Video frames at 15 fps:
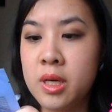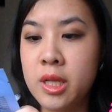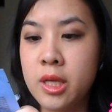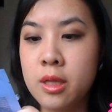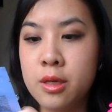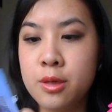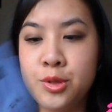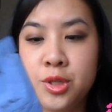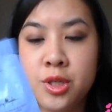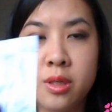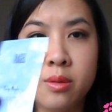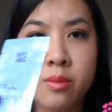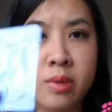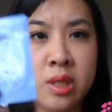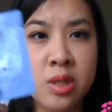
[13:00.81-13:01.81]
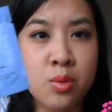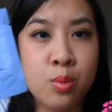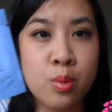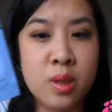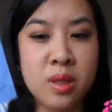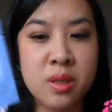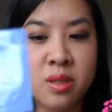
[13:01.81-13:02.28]
body lotion,
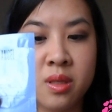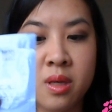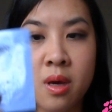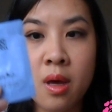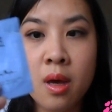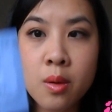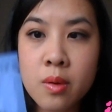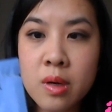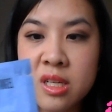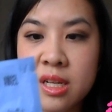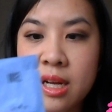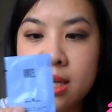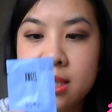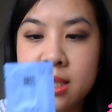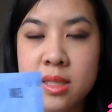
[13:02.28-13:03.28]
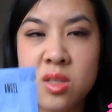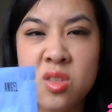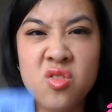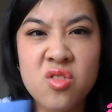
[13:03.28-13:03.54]
which was quite nice.